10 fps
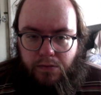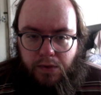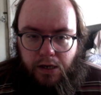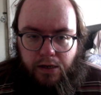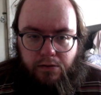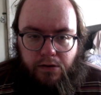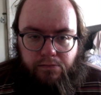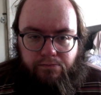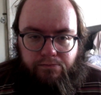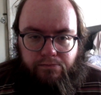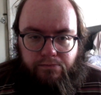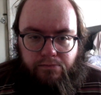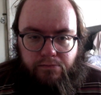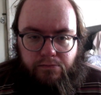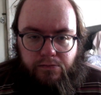a
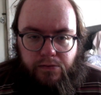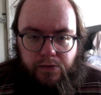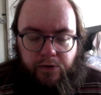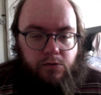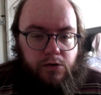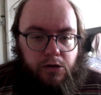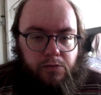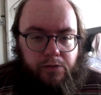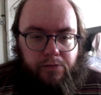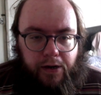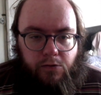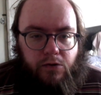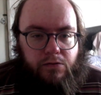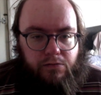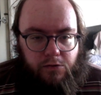false hope about
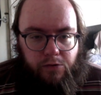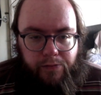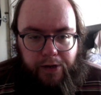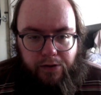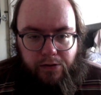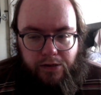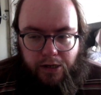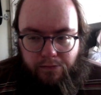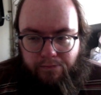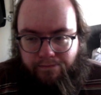what will appear on the channel.